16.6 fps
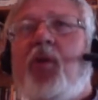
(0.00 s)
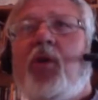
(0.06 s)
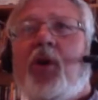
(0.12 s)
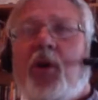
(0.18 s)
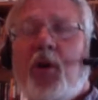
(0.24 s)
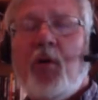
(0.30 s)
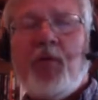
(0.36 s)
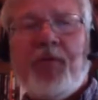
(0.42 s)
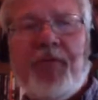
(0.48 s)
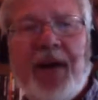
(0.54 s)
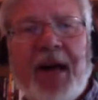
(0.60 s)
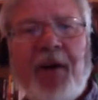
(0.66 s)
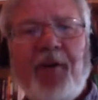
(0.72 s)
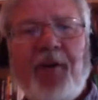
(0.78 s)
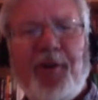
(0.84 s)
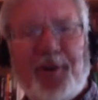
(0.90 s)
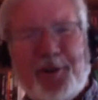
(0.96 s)

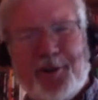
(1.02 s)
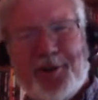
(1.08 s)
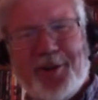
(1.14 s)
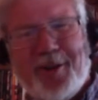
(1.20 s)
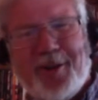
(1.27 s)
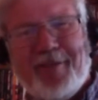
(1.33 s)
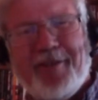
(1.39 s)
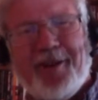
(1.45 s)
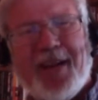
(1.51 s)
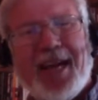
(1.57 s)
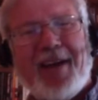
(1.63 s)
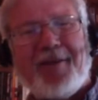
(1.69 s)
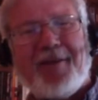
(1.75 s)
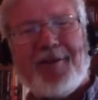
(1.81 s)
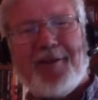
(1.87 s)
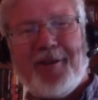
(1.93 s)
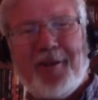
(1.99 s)
co-founders of the
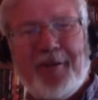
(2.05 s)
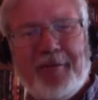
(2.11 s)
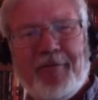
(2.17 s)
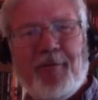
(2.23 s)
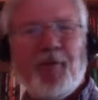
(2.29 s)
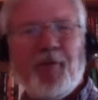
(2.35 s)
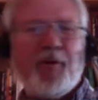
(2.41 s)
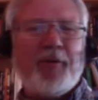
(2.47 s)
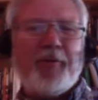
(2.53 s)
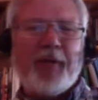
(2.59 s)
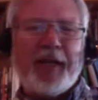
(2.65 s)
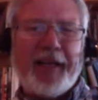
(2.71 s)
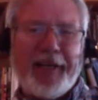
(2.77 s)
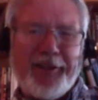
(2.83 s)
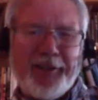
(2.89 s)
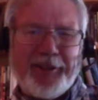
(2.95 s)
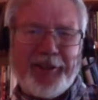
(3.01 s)
Council on Foreign
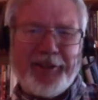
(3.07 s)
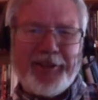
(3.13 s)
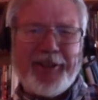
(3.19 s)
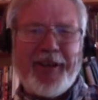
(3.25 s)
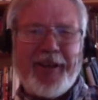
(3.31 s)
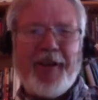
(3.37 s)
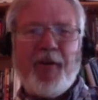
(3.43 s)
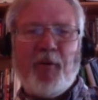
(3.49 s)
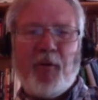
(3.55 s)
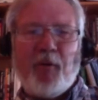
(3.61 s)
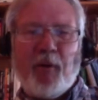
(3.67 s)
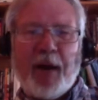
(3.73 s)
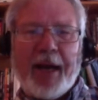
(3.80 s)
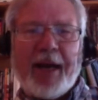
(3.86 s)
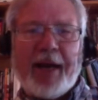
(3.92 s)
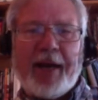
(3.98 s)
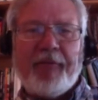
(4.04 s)
Relations
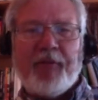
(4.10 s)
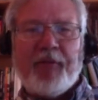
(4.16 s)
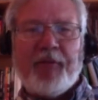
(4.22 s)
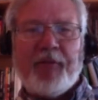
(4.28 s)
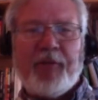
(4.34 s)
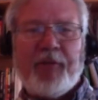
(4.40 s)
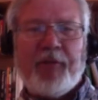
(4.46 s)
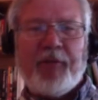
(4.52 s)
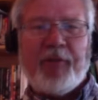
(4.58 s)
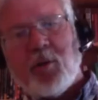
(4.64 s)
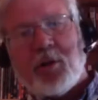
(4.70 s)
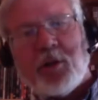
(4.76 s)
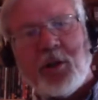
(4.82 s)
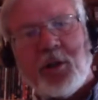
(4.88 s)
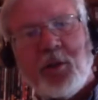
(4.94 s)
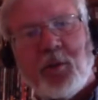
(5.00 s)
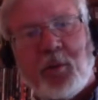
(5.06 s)
right after World War
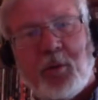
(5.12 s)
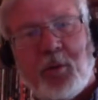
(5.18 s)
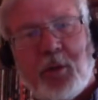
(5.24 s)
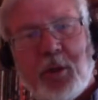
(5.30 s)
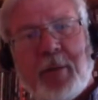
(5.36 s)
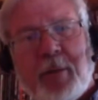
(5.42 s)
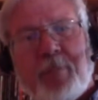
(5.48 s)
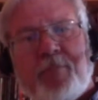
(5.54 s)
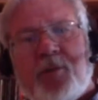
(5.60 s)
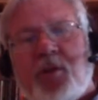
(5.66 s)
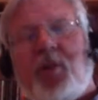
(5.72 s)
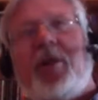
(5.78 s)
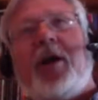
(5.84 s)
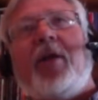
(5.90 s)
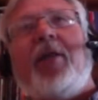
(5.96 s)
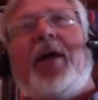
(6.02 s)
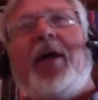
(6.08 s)
II. So
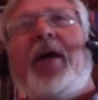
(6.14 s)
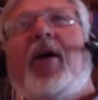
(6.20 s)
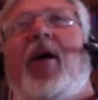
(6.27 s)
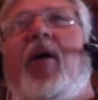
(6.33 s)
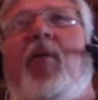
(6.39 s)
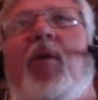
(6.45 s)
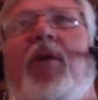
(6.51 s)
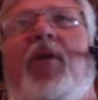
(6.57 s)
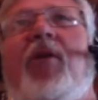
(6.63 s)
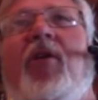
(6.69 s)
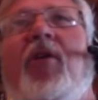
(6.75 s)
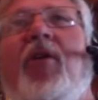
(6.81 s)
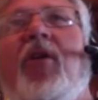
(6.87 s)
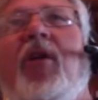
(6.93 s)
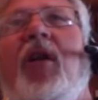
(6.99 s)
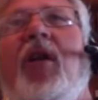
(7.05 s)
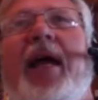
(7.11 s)
there they are with
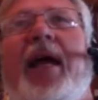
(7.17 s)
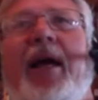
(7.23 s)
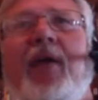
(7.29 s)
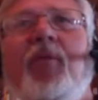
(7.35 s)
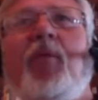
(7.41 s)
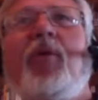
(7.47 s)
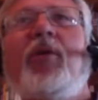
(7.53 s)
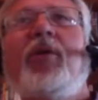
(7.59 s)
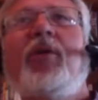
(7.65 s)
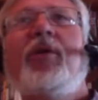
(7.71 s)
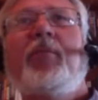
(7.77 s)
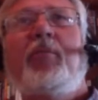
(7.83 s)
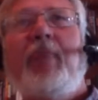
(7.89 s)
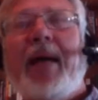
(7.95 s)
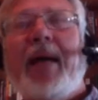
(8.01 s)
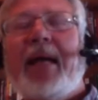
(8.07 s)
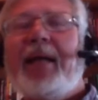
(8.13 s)
Colonel Edward
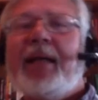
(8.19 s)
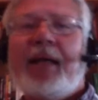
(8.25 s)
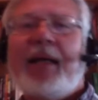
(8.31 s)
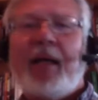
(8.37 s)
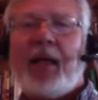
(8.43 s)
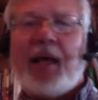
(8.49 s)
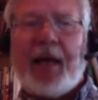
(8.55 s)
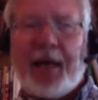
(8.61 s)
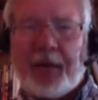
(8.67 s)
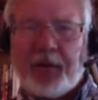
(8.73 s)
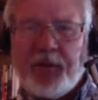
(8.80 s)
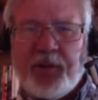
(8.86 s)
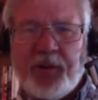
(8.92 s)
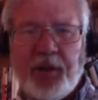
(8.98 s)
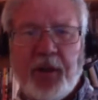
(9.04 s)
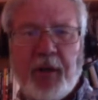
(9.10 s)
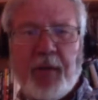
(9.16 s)
Mandell
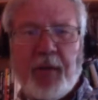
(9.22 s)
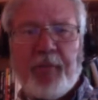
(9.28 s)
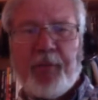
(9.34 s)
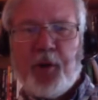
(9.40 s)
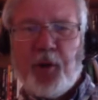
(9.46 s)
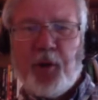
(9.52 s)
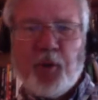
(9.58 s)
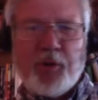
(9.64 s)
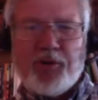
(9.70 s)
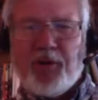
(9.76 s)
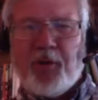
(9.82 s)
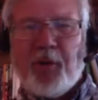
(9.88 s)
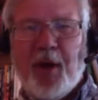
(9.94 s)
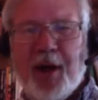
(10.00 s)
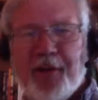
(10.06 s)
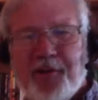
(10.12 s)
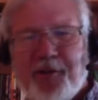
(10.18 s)
House who was the
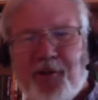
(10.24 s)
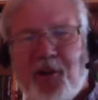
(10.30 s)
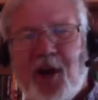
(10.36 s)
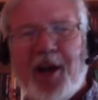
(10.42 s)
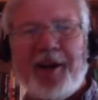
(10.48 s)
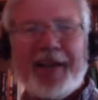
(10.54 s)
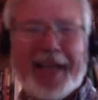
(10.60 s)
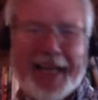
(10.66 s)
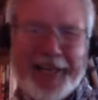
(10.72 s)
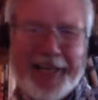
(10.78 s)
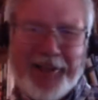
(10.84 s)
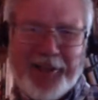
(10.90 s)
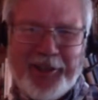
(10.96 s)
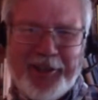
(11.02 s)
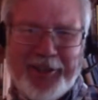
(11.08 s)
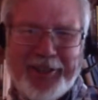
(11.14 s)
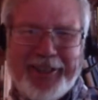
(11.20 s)
Rothschild
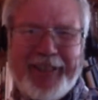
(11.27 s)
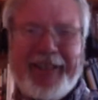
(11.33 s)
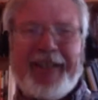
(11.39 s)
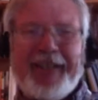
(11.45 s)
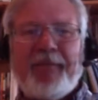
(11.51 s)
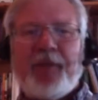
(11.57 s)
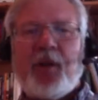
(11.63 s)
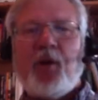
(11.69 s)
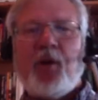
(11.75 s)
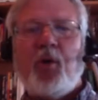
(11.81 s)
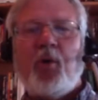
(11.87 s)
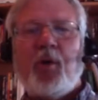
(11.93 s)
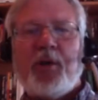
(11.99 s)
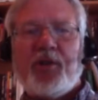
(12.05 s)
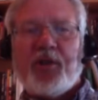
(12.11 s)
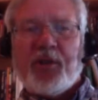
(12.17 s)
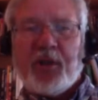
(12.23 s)
agent, who
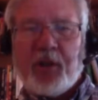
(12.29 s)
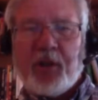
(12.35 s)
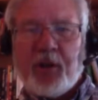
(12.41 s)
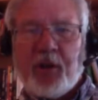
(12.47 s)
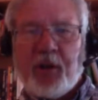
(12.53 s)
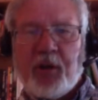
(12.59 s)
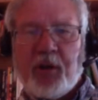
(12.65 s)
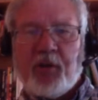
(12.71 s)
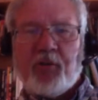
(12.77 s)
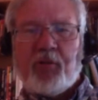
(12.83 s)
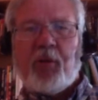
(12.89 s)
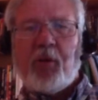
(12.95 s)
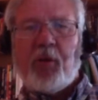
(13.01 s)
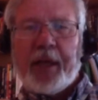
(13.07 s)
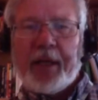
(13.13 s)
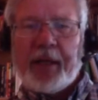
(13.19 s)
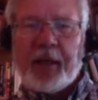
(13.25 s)
was
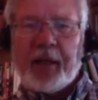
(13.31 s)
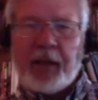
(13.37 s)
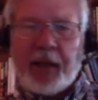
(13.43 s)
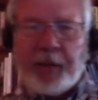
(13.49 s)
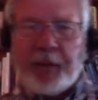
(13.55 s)
controlling like a